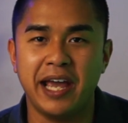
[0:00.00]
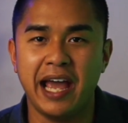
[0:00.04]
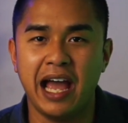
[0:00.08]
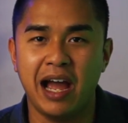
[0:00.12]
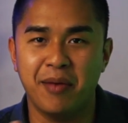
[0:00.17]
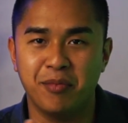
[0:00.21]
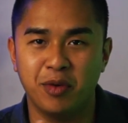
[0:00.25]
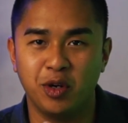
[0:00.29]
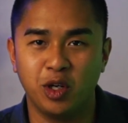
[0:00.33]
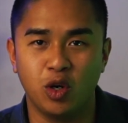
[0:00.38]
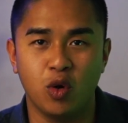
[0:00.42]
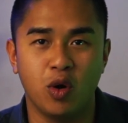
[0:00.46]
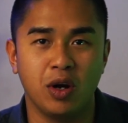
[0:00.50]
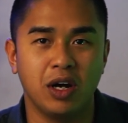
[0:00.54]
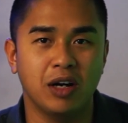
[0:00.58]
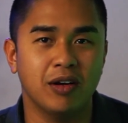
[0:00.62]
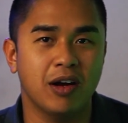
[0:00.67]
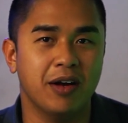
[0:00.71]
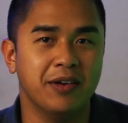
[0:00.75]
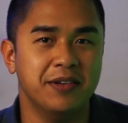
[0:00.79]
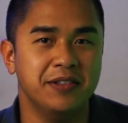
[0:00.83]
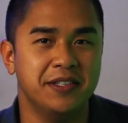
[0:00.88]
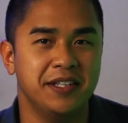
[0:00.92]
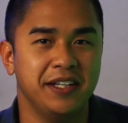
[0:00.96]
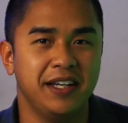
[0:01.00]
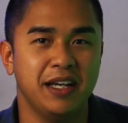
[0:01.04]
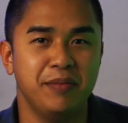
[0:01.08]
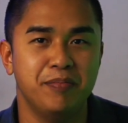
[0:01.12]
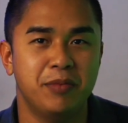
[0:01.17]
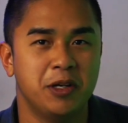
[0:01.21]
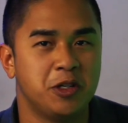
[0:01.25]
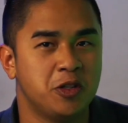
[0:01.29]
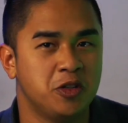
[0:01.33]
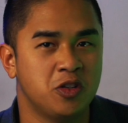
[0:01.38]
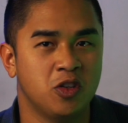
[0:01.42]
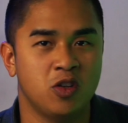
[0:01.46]
camera going around and taking
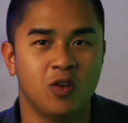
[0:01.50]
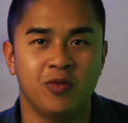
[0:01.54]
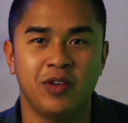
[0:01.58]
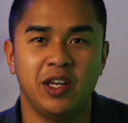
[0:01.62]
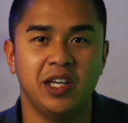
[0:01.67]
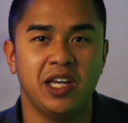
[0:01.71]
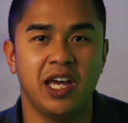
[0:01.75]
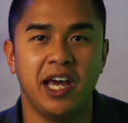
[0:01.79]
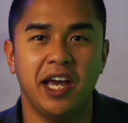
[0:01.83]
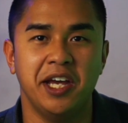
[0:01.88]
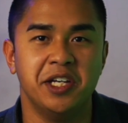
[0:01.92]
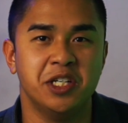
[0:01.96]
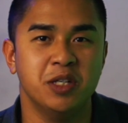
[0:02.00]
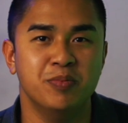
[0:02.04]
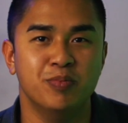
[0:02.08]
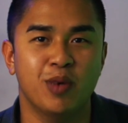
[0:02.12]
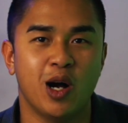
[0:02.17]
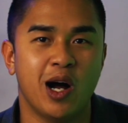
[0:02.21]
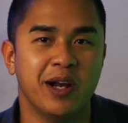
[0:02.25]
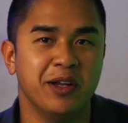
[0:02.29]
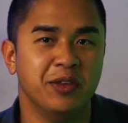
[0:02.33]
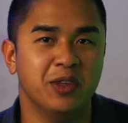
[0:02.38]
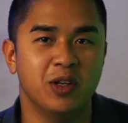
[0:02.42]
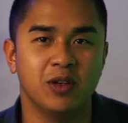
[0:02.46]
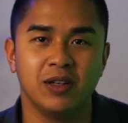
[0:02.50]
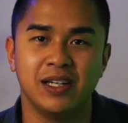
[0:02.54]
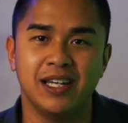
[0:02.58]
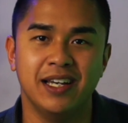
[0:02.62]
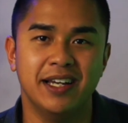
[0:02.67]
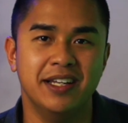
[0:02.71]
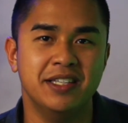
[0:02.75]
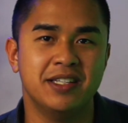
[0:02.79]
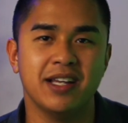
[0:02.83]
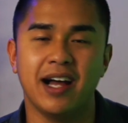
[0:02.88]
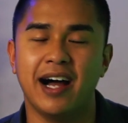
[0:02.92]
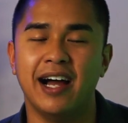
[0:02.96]
pictures of their vacation bot and their
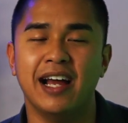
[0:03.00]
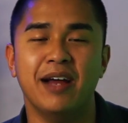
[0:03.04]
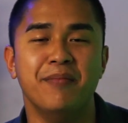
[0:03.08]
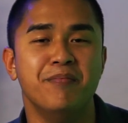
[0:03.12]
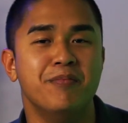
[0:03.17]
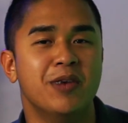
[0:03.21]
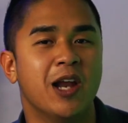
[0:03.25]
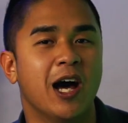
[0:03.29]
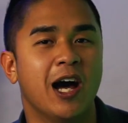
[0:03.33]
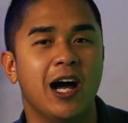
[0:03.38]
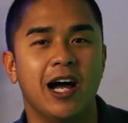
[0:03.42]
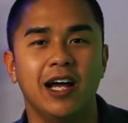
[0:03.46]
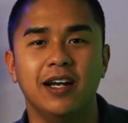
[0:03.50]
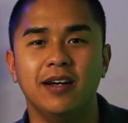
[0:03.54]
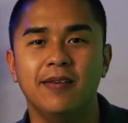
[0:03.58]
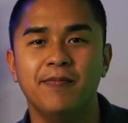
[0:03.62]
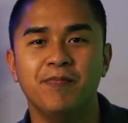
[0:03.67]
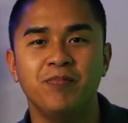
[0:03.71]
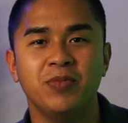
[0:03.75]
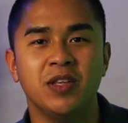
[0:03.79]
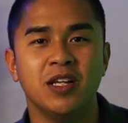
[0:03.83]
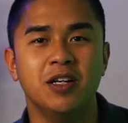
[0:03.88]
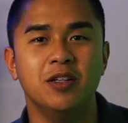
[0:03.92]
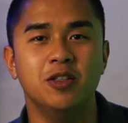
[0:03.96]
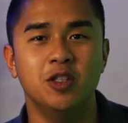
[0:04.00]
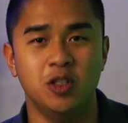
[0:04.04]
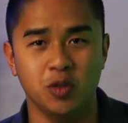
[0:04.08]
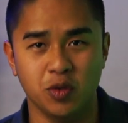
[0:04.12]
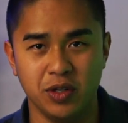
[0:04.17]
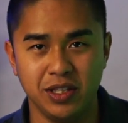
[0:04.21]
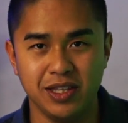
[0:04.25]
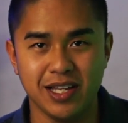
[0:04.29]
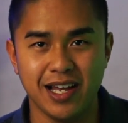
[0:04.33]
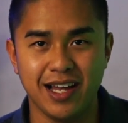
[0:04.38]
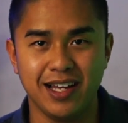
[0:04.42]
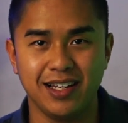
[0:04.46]
kids. I am not
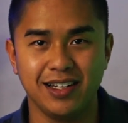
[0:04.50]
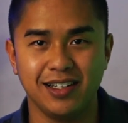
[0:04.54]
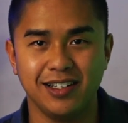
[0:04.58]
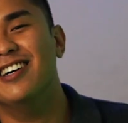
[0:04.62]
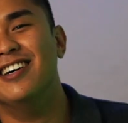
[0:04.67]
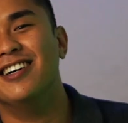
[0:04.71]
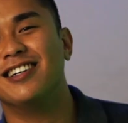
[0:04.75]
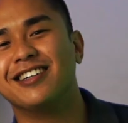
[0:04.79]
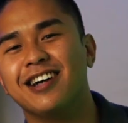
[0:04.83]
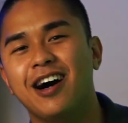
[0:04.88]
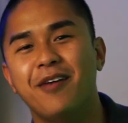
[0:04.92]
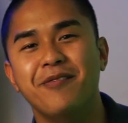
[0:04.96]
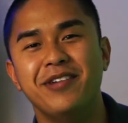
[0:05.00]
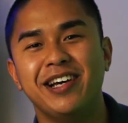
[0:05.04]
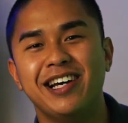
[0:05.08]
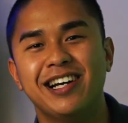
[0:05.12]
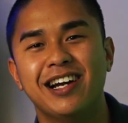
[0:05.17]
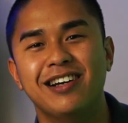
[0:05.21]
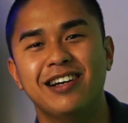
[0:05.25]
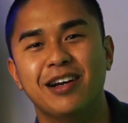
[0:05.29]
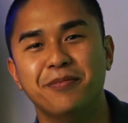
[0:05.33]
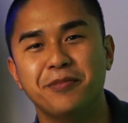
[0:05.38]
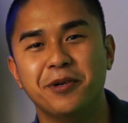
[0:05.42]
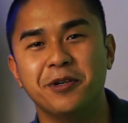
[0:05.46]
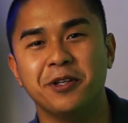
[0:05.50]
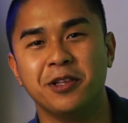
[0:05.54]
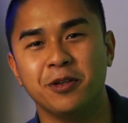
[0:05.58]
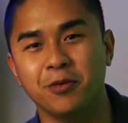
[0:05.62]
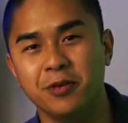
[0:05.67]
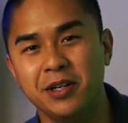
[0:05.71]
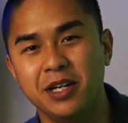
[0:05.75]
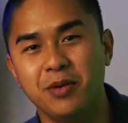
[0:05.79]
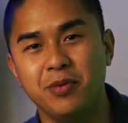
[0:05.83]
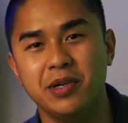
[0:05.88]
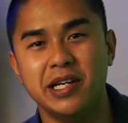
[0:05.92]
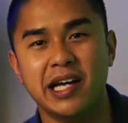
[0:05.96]
doing that. Coming in at number 3, we